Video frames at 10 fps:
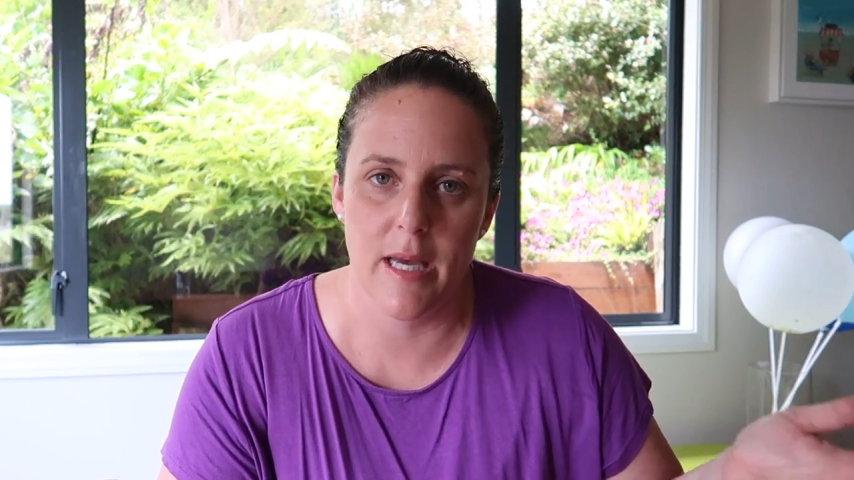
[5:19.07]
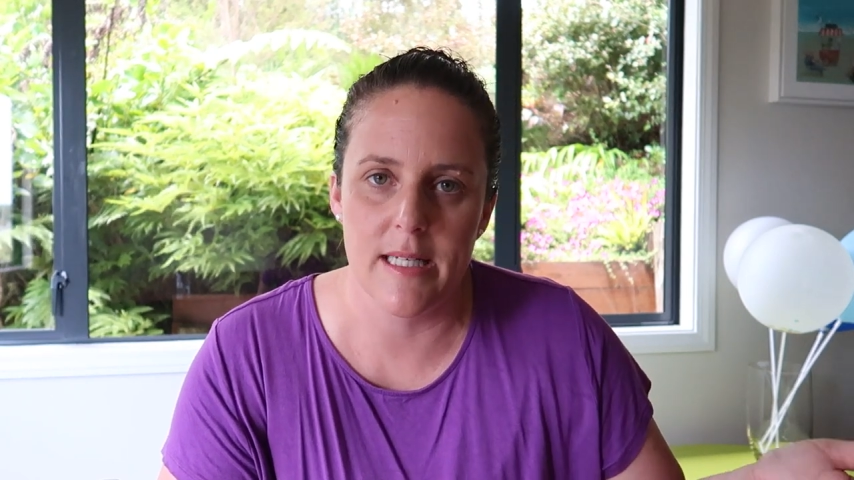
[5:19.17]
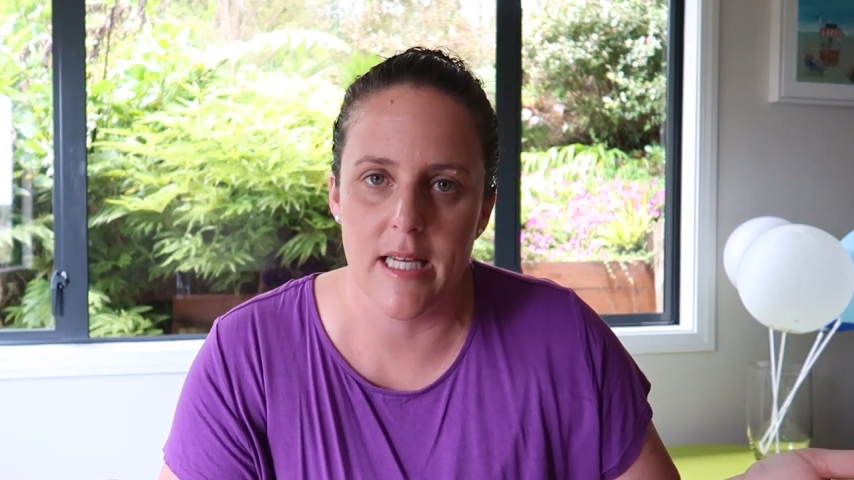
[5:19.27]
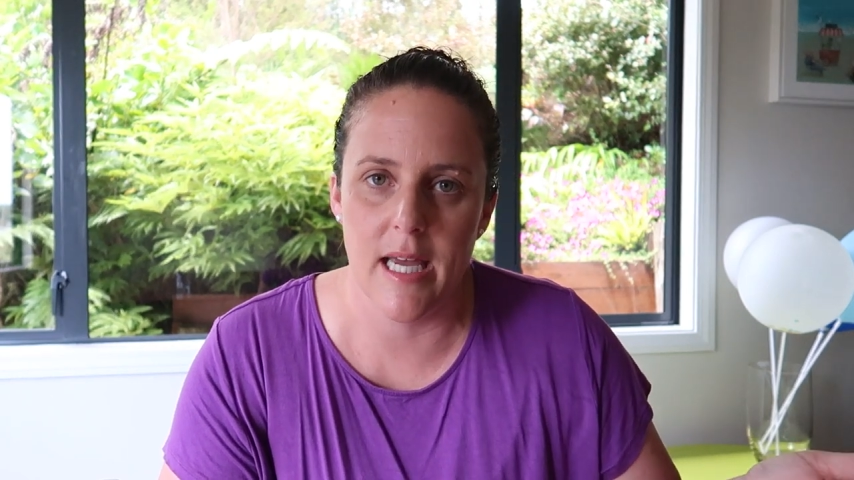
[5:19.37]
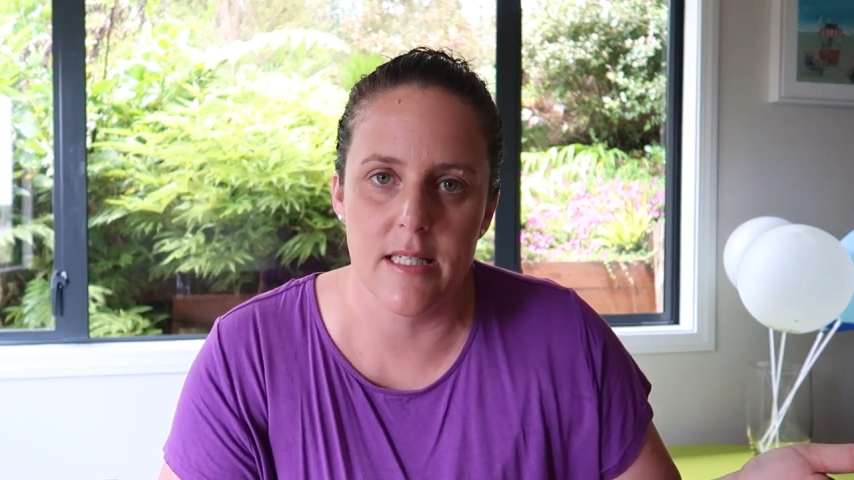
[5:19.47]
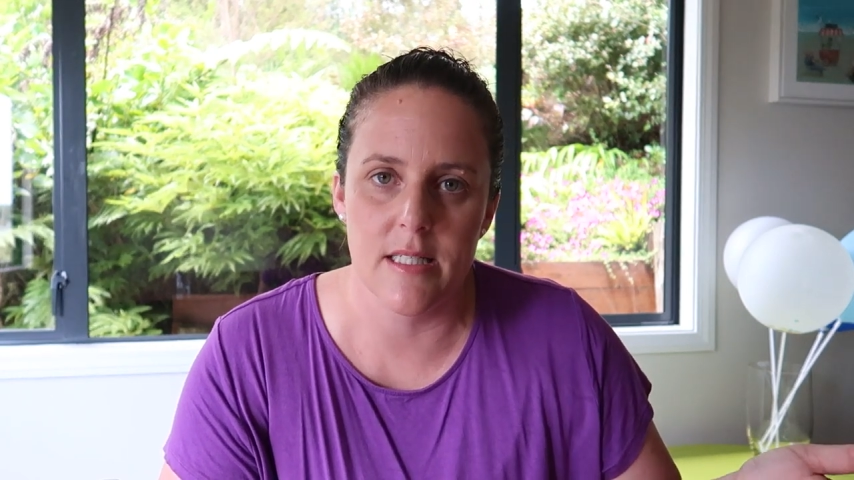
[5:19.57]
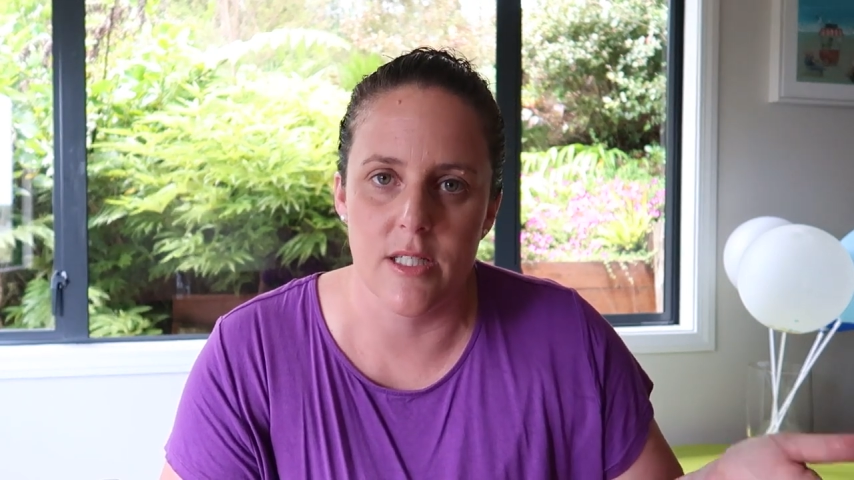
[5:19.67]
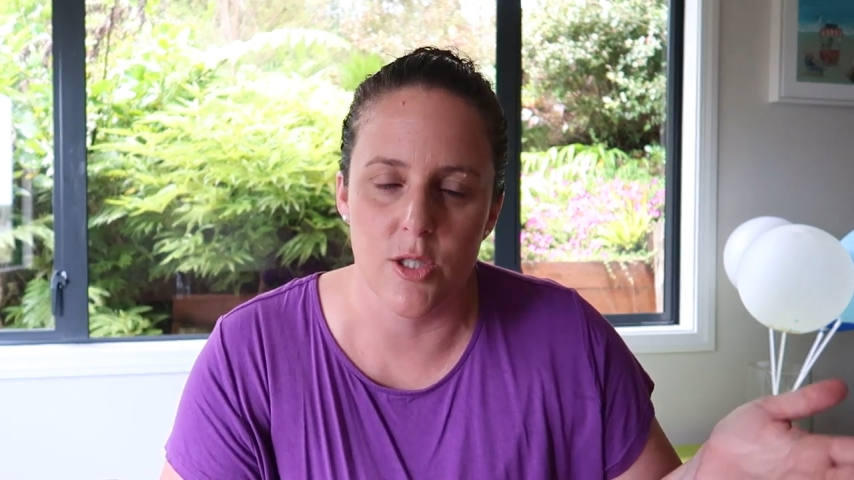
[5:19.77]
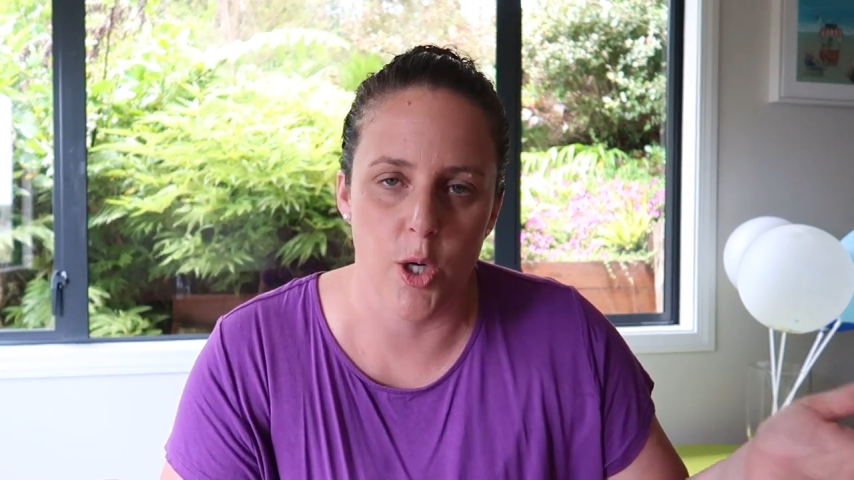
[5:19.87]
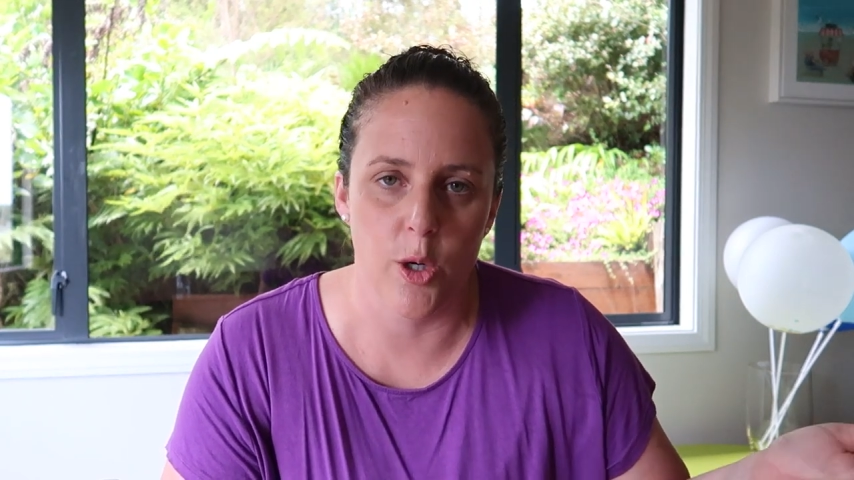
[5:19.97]
maintained
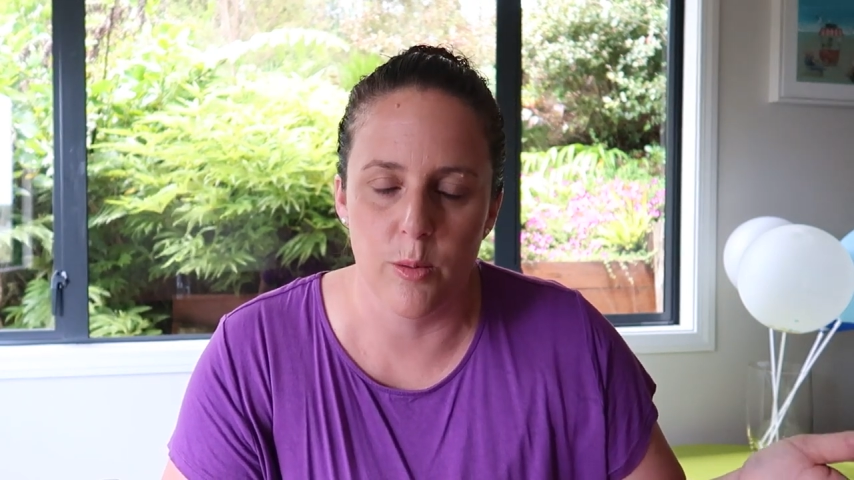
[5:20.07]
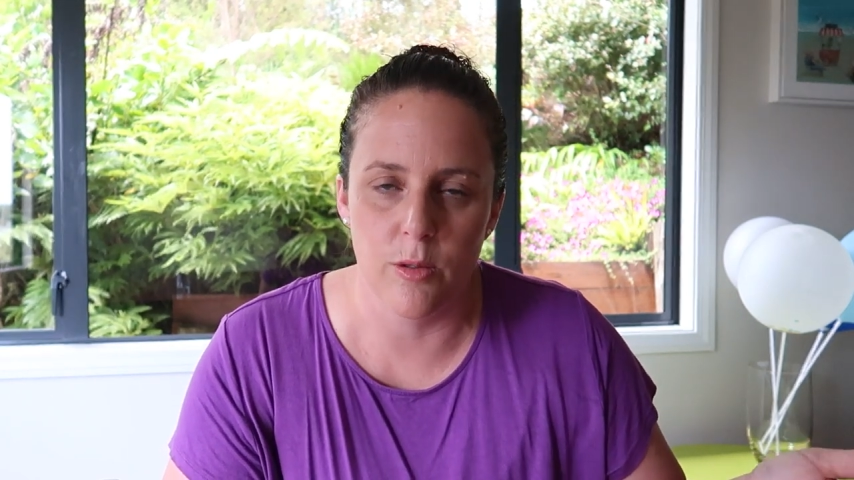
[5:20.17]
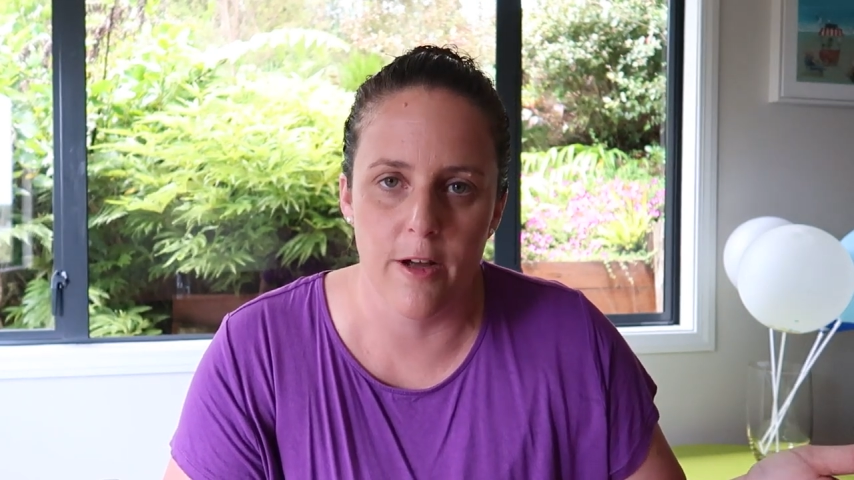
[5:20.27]
in Taupo.